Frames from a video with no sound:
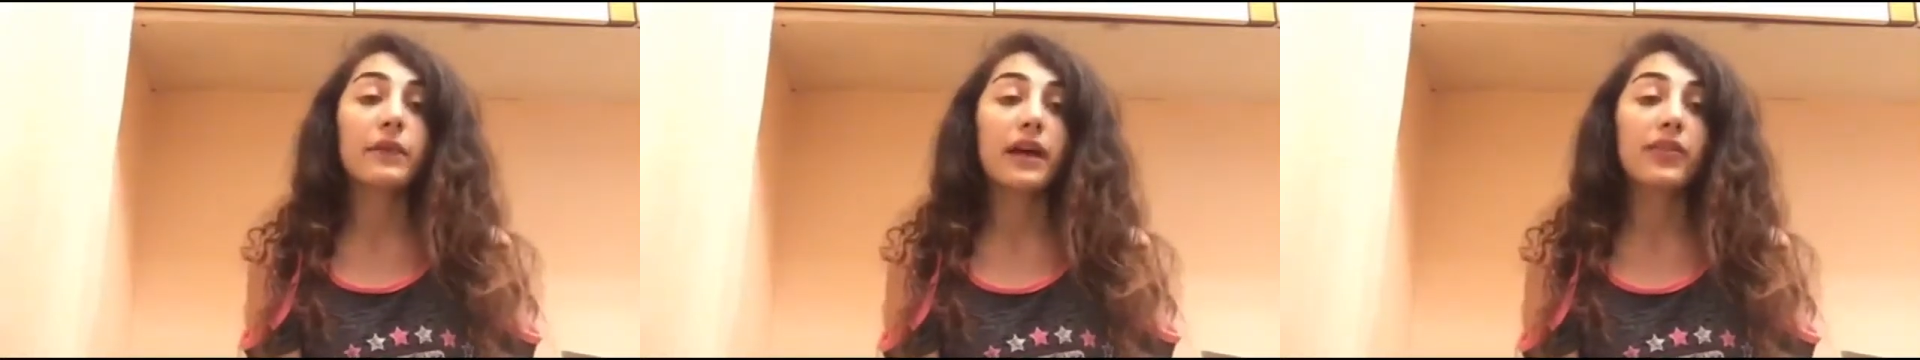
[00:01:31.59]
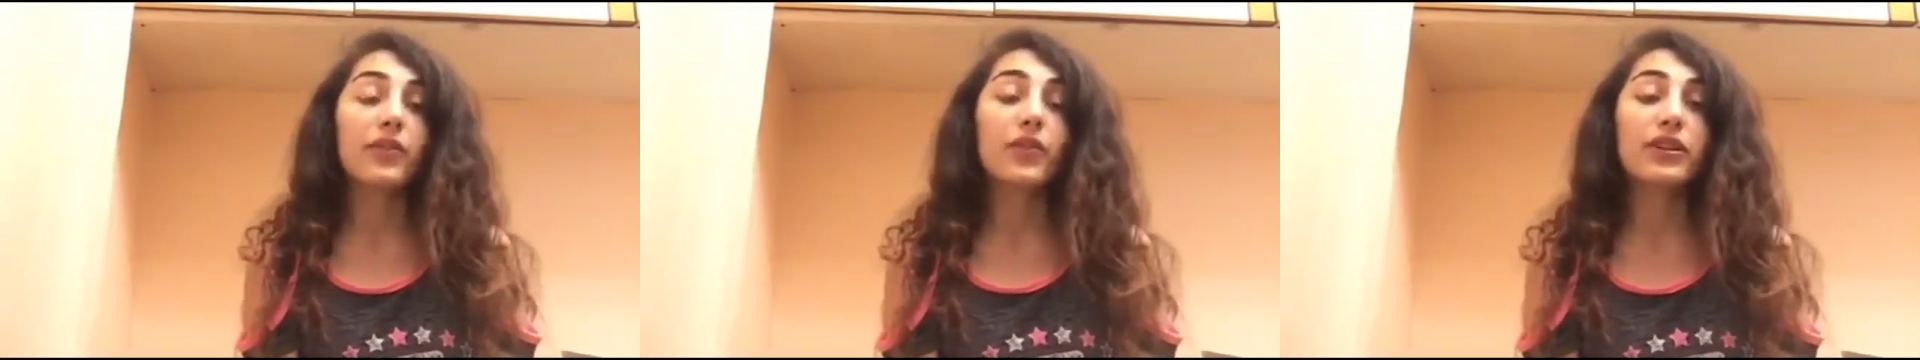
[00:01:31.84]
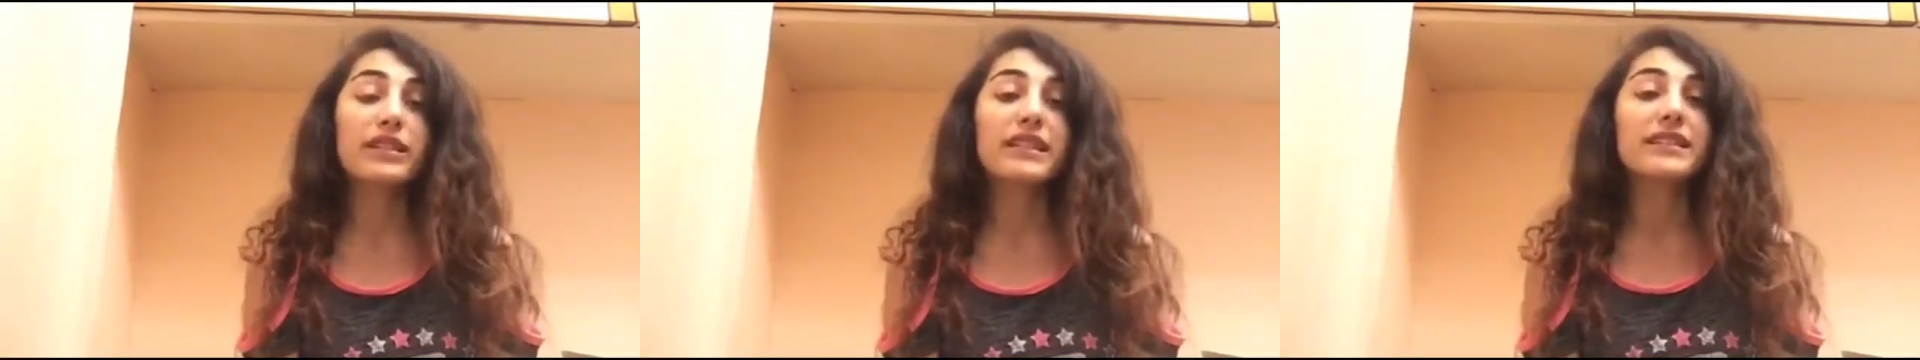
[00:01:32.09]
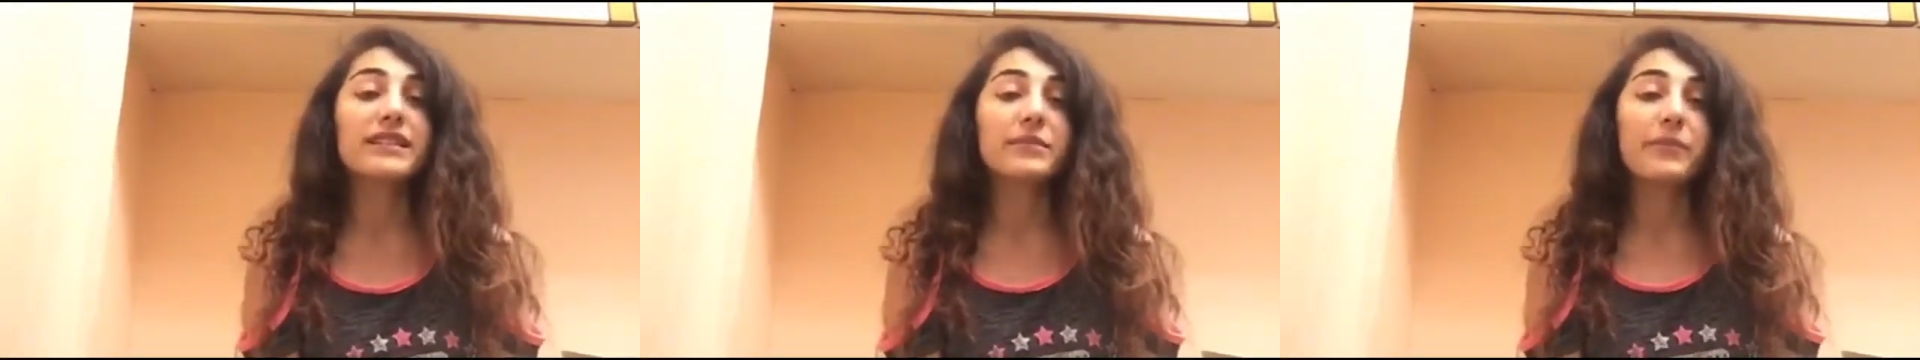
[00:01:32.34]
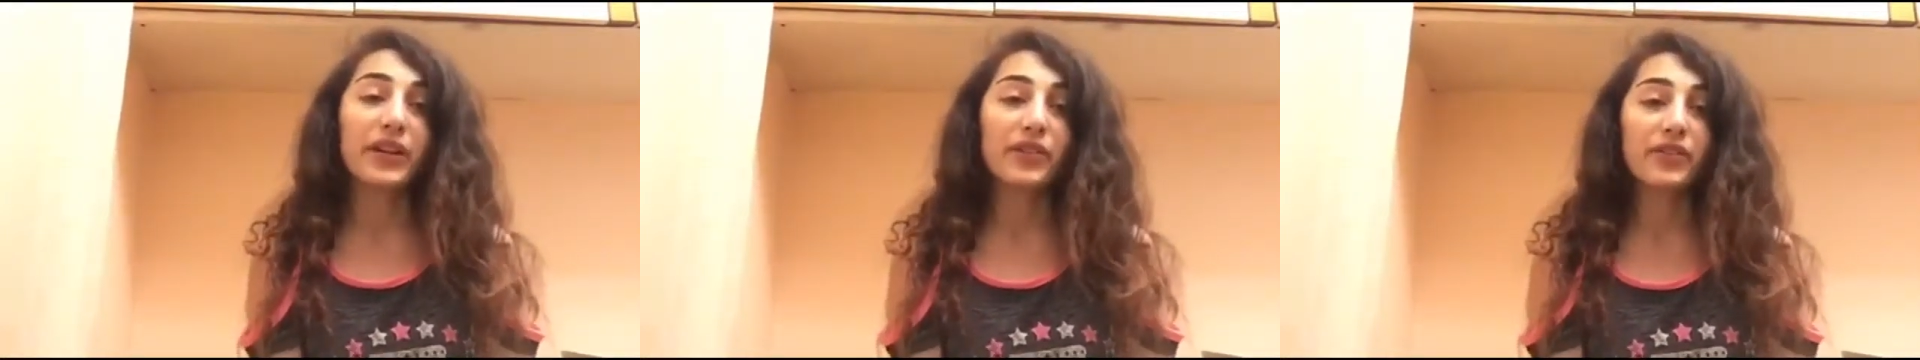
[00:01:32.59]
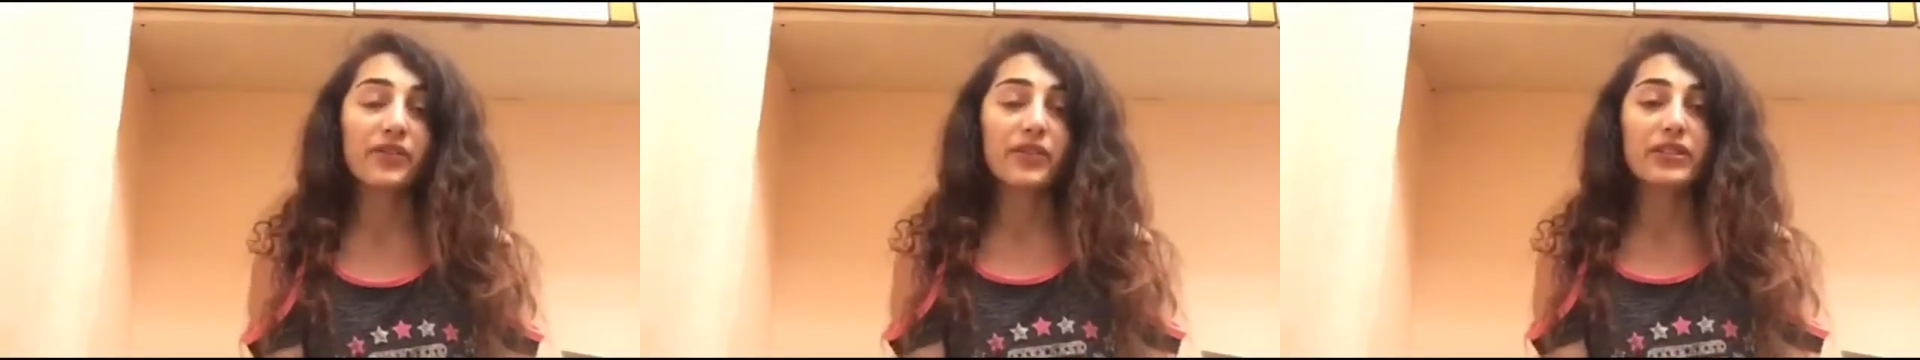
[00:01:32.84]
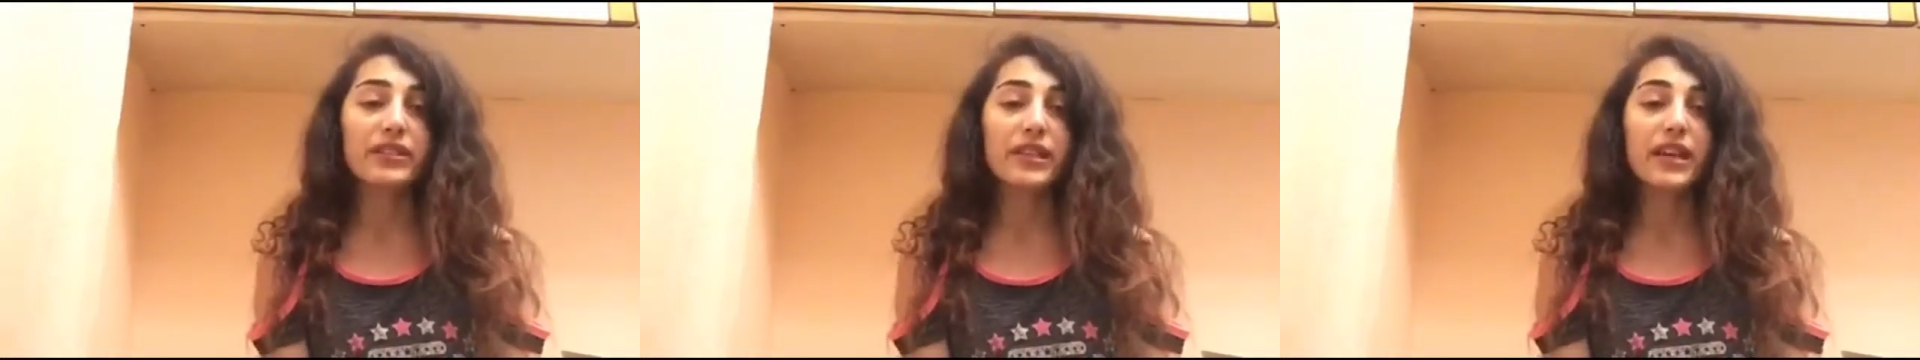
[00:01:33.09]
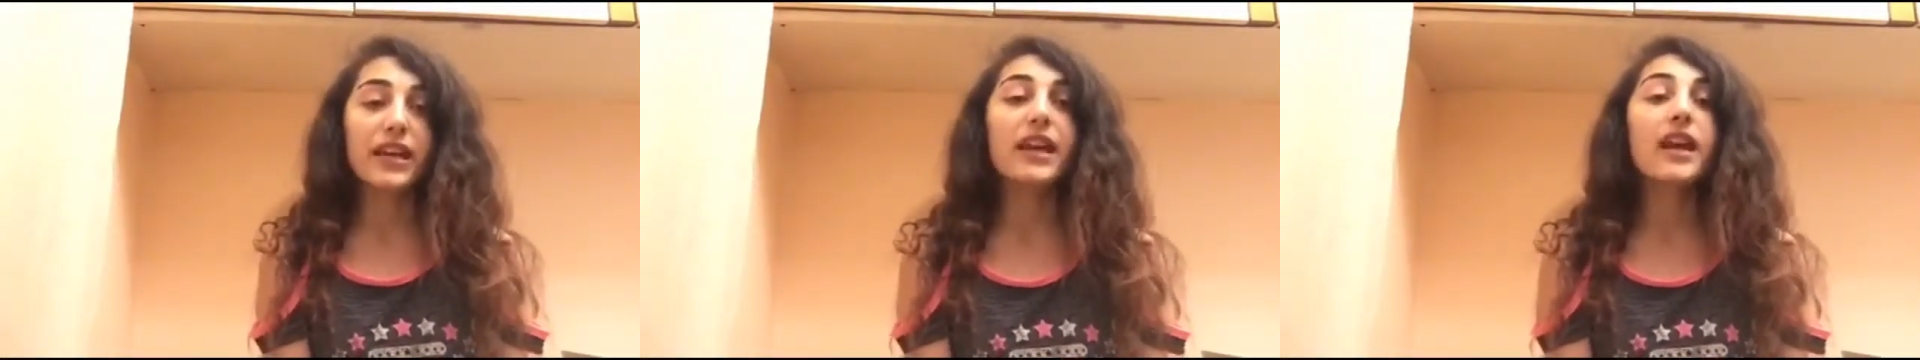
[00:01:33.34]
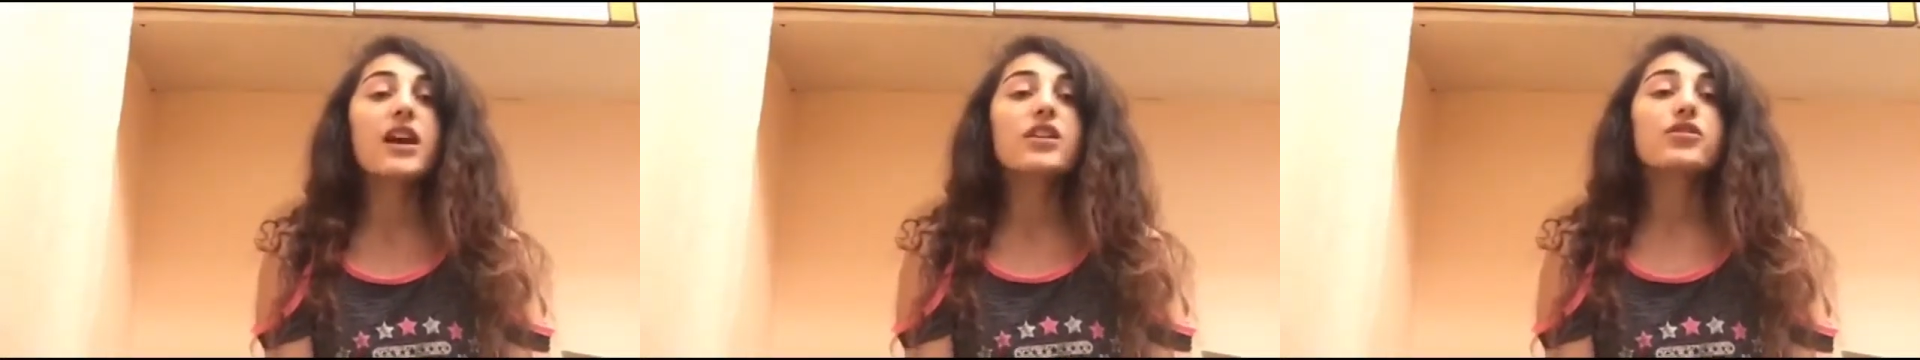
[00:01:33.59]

math courses in my university,